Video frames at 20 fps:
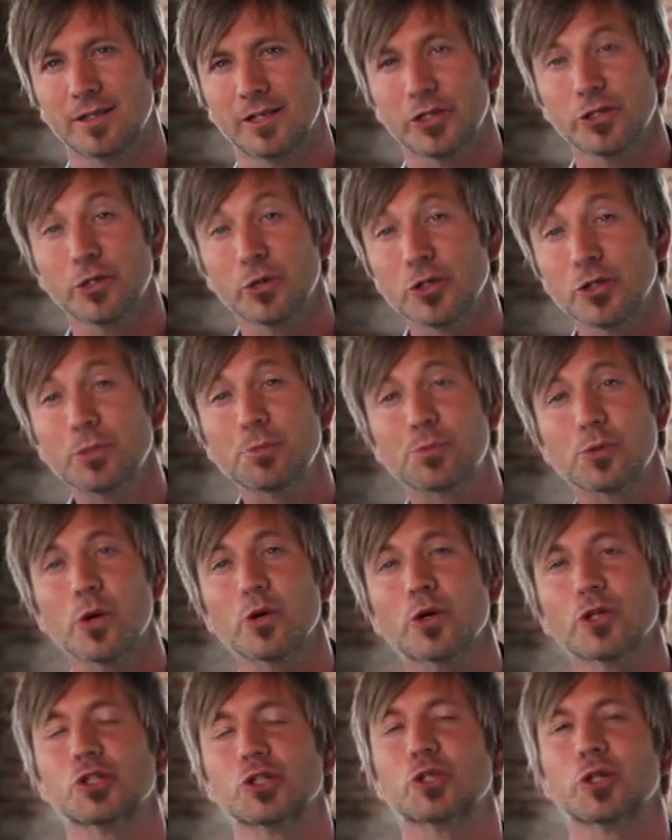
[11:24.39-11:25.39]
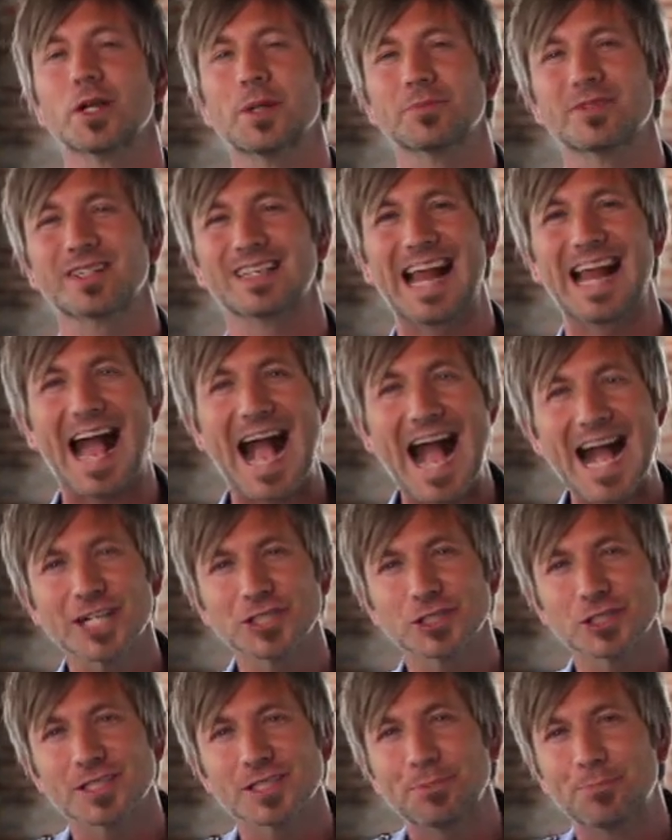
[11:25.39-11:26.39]
You know, your broken dreams can
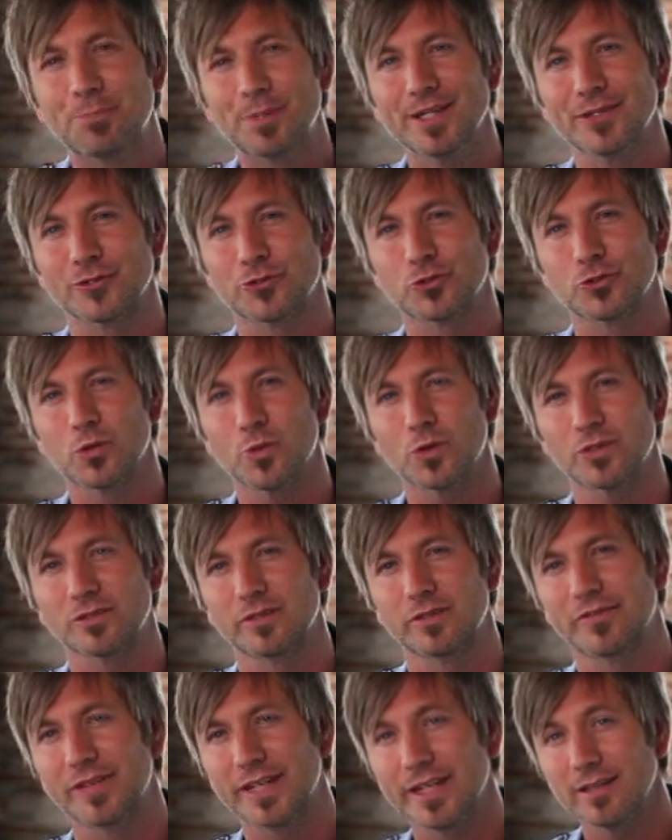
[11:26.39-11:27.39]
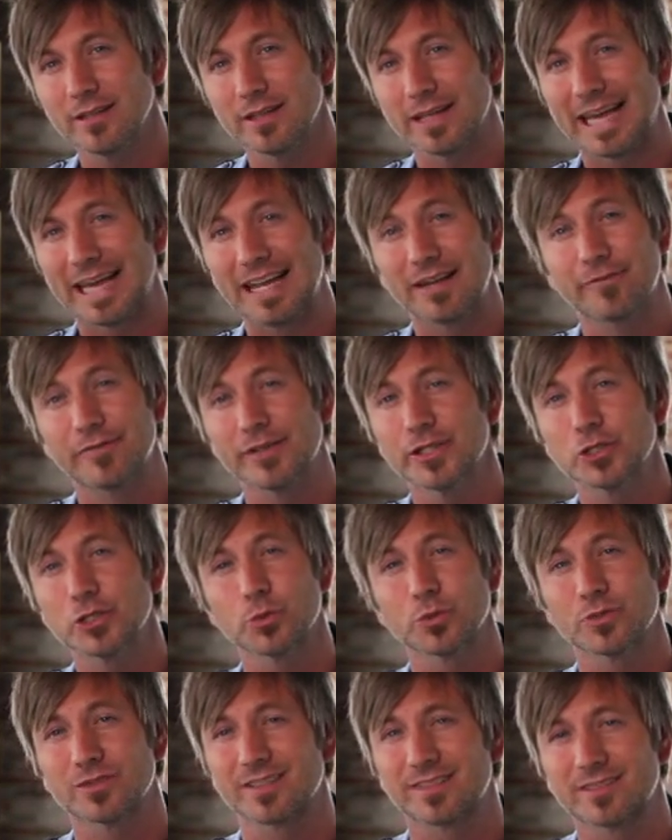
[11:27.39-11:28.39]
actually be a source of healing and
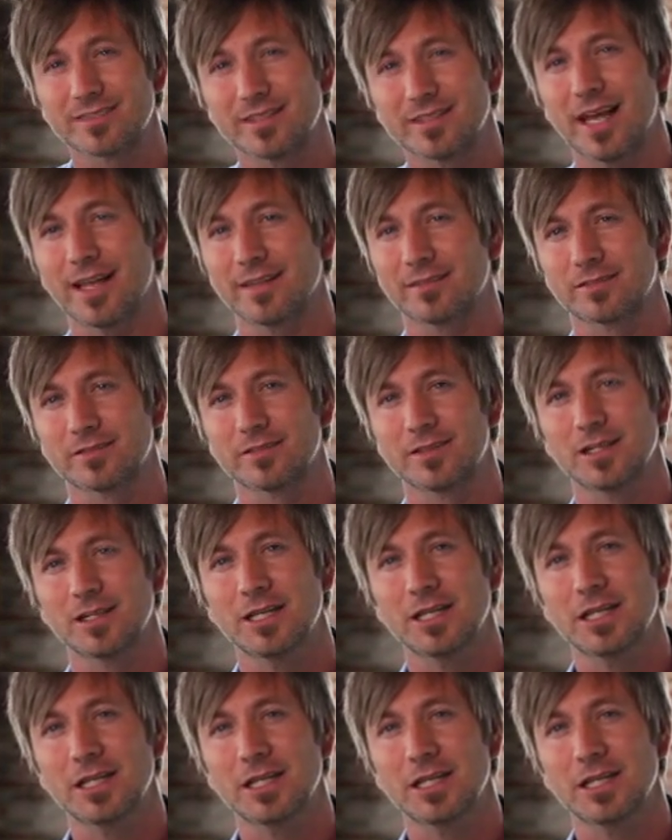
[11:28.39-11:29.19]
eventual success,